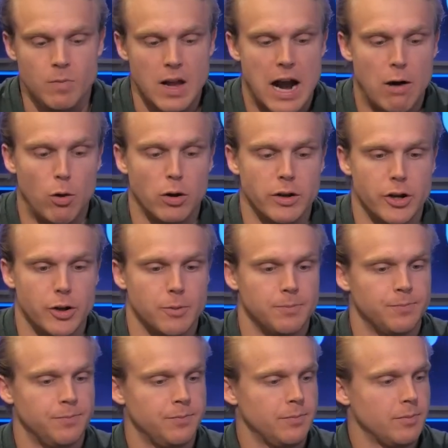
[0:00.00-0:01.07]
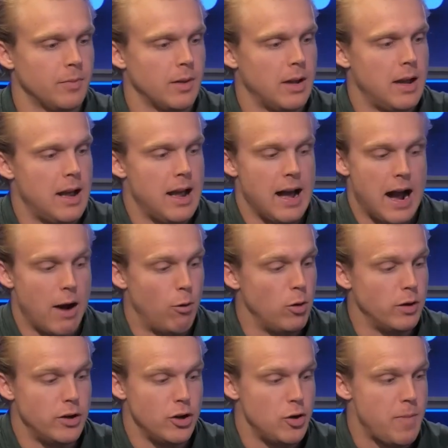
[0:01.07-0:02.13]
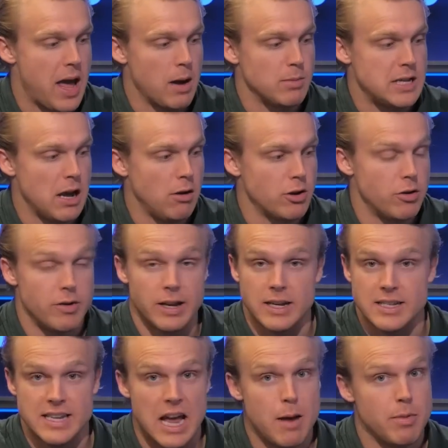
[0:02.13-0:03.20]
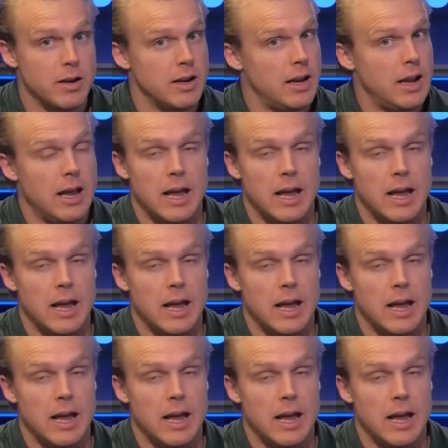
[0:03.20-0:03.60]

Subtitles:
I really do. I really do, man. I'm telling you, Nick Saban,